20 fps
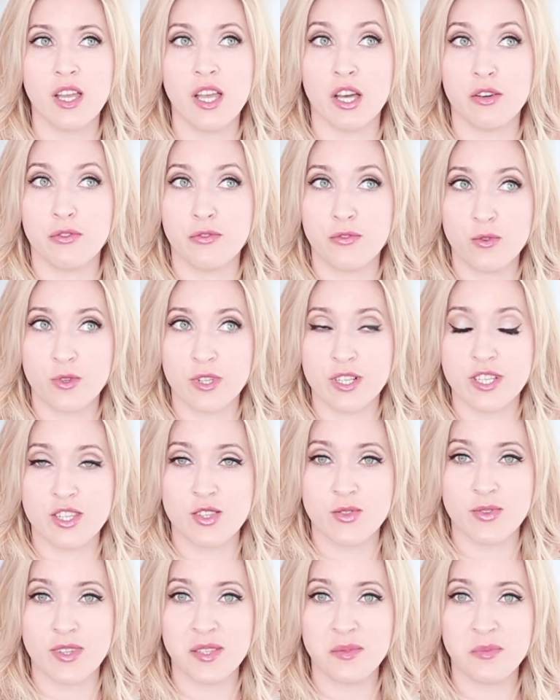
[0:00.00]
a
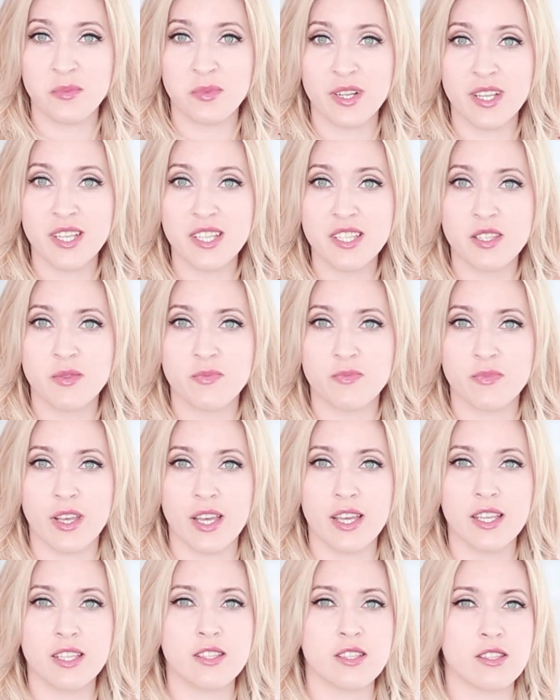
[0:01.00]
four-strand braid,
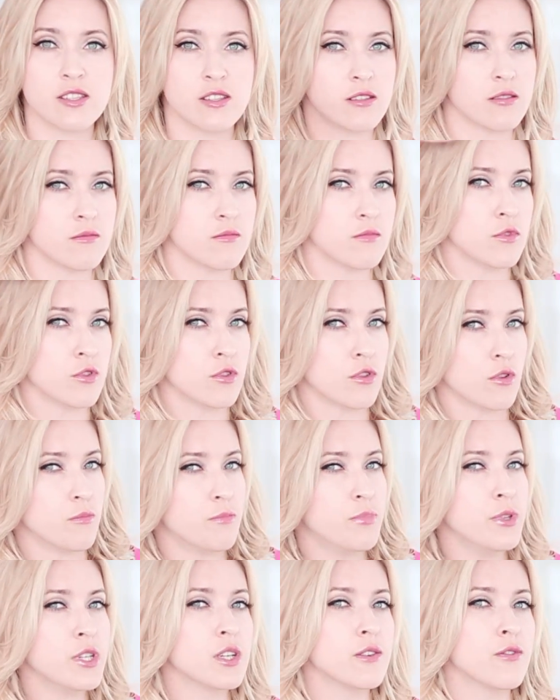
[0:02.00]
and, you know,
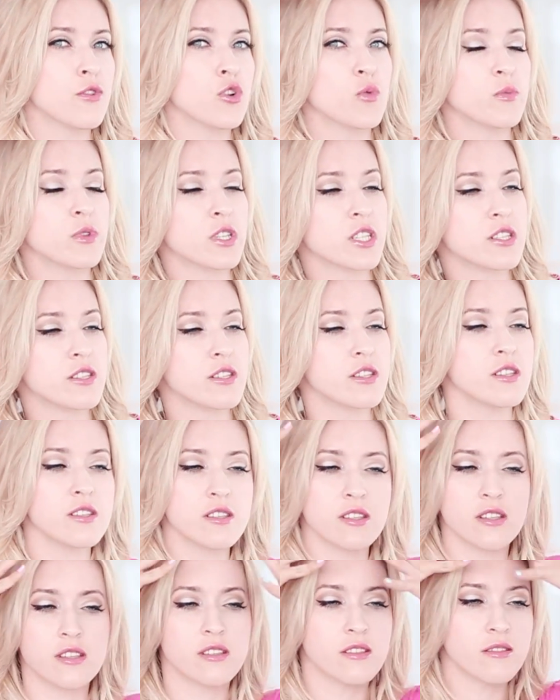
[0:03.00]
big voluminous
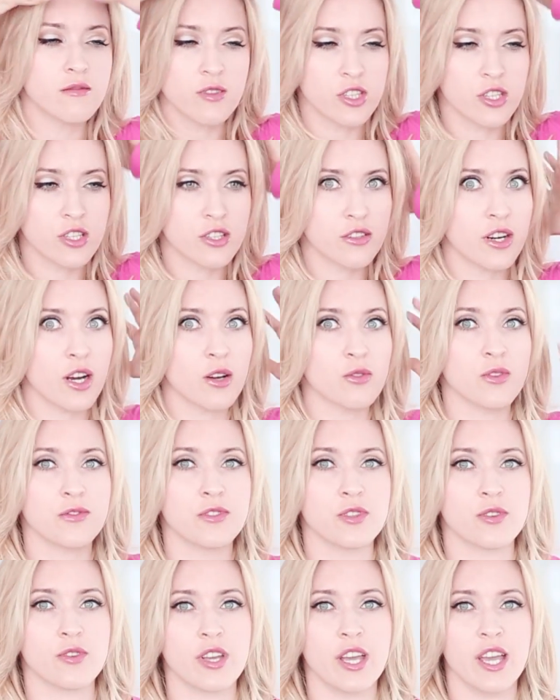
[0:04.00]
teasing in the crown
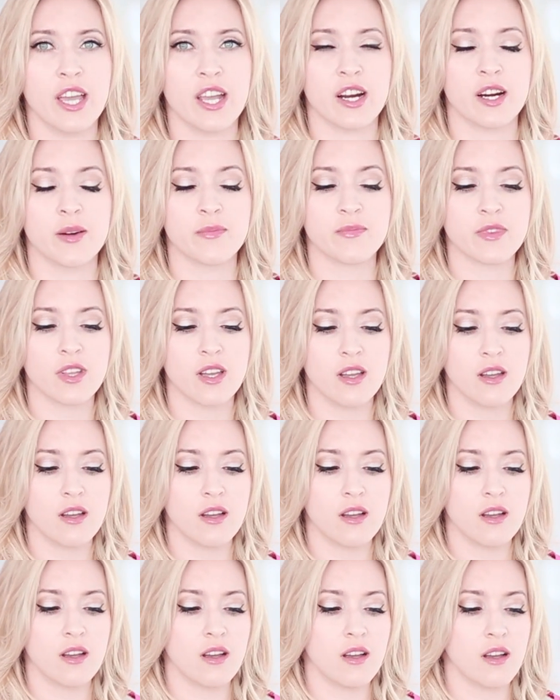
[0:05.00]
of your hair.
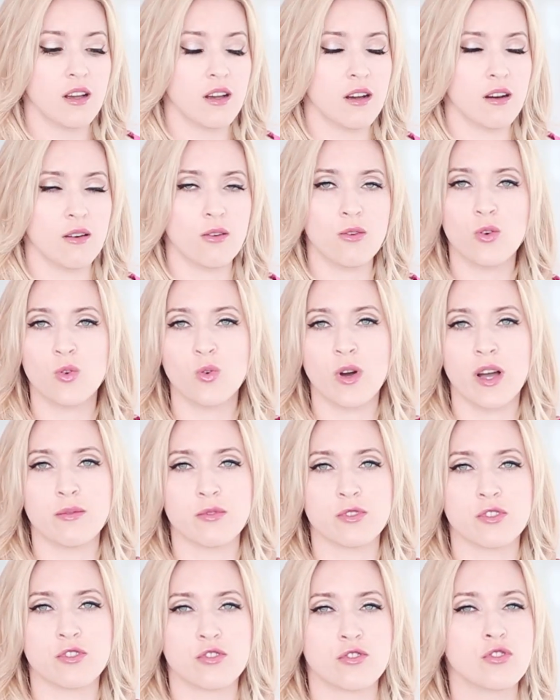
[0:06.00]
Oh, I
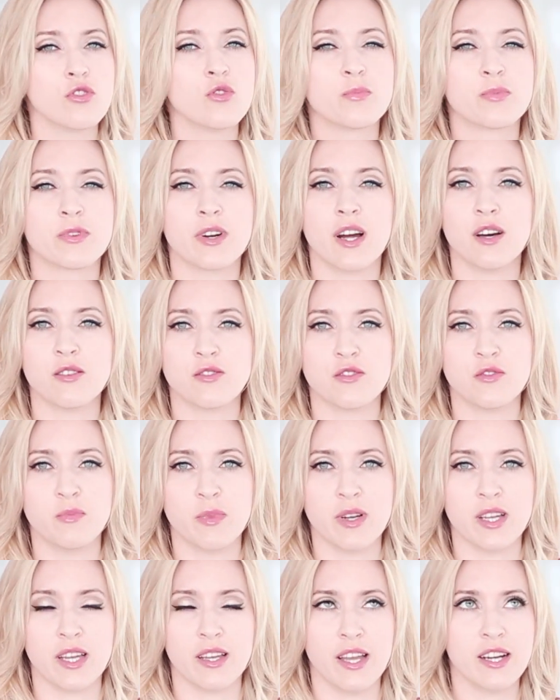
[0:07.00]
was so proud of
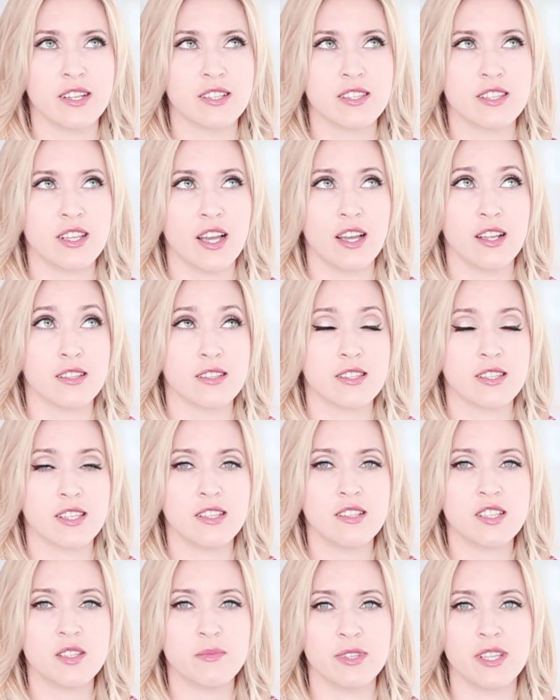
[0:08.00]
my hairstyling
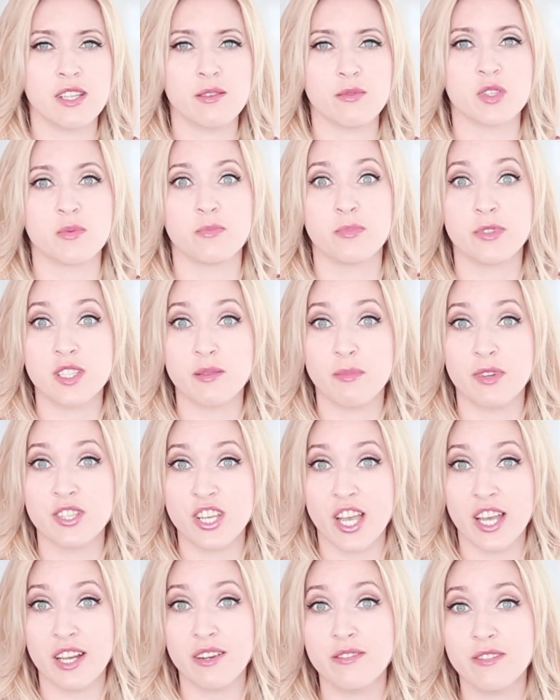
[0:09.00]
skills, but that was pretty
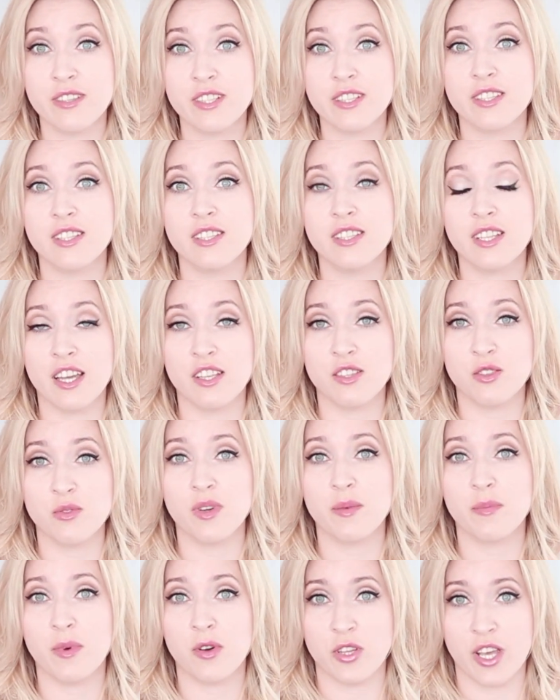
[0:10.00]
much everything I knew
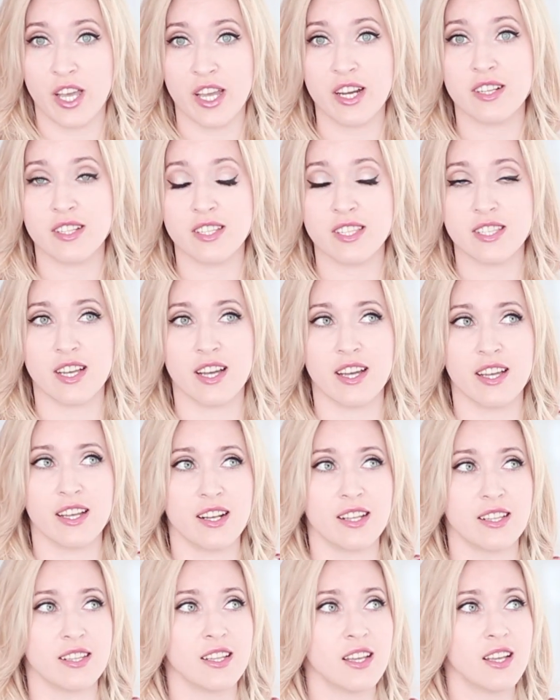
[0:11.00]
about
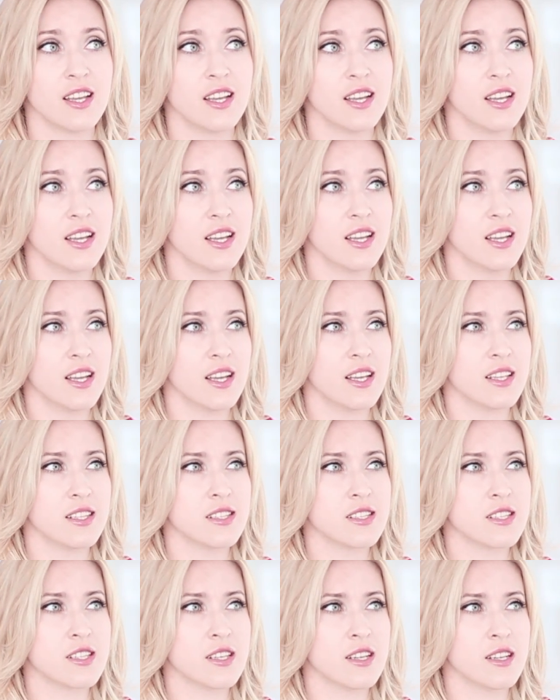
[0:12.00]
hairstyling.
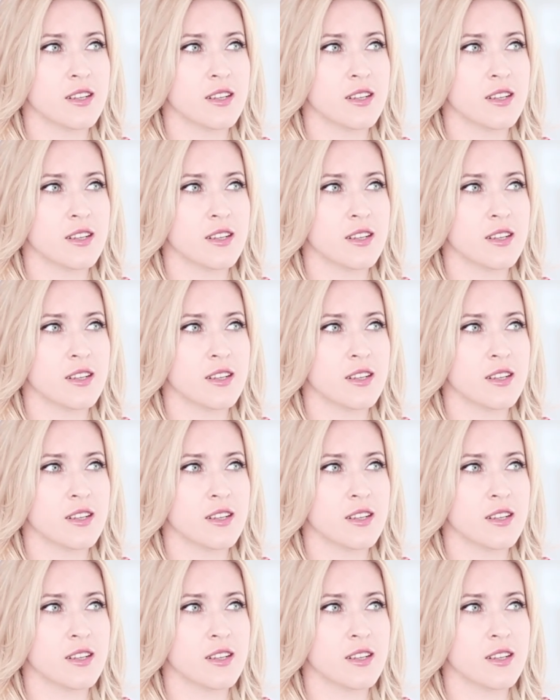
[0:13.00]
And